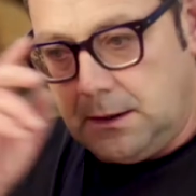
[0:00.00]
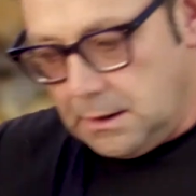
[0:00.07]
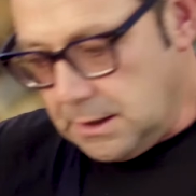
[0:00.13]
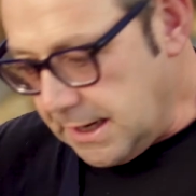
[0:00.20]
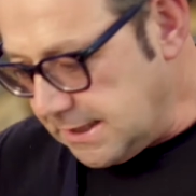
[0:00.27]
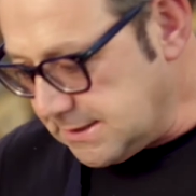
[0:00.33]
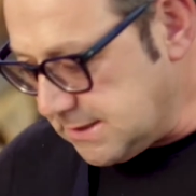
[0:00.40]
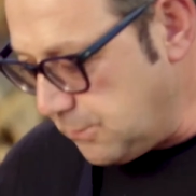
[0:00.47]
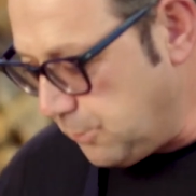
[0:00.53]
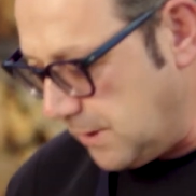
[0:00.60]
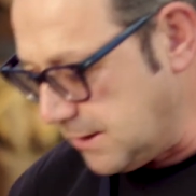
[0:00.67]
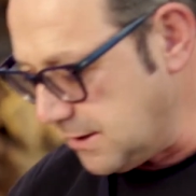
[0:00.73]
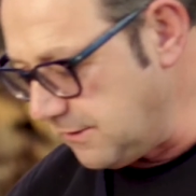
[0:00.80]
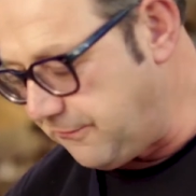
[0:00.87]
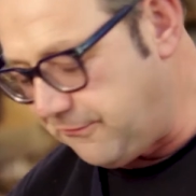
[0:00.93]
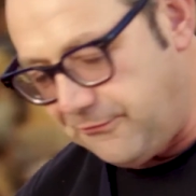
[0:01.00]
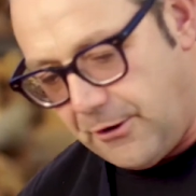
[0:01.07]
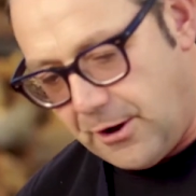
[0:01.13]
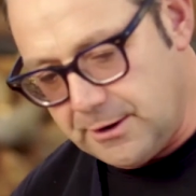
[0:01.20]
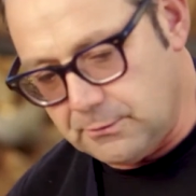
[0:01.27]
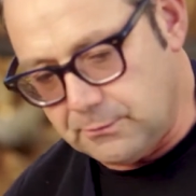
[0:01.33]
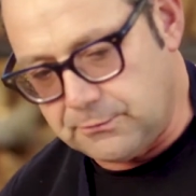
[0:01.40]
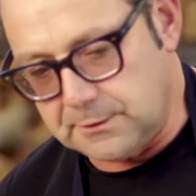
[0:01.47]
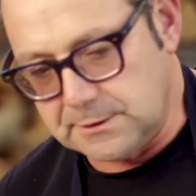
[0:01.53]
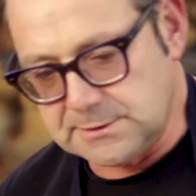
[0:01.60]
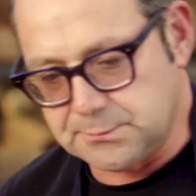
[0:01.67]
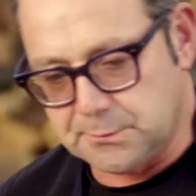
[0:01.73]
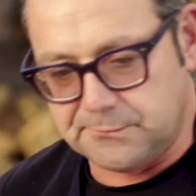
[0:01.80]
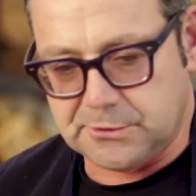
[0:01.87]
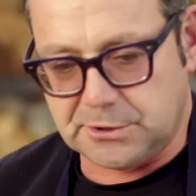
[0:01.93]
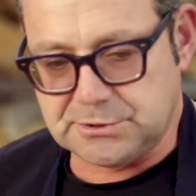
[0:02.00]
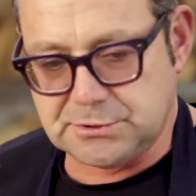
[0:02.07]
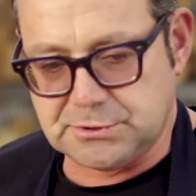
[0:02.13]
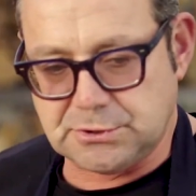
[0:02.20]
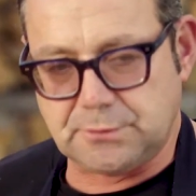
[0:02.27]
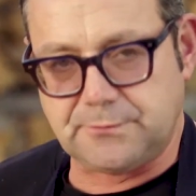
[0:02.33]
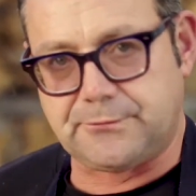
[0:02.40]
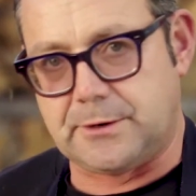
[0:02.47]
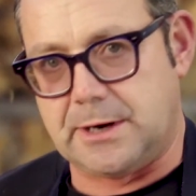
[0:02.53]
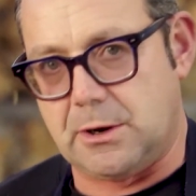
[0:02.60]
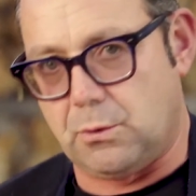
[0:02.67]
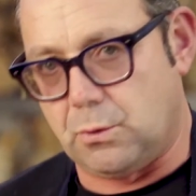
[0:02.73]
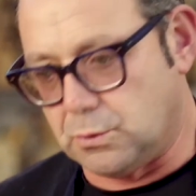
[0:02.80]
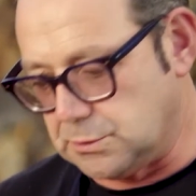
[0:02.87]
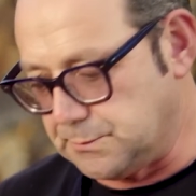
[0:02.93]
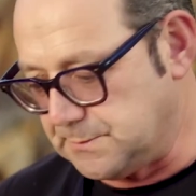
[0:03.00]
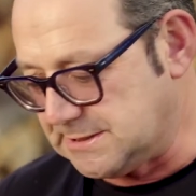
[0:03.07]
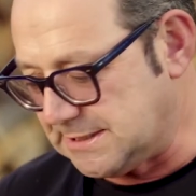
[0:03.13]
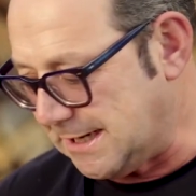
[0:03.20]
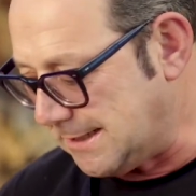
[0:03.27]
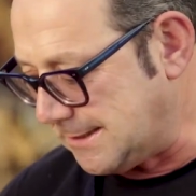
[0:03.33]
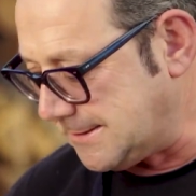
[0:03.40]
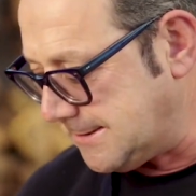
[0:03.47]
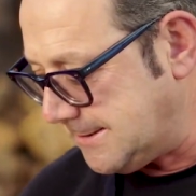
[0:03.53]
Okay, so one of the final things we've got to do for our autumn salad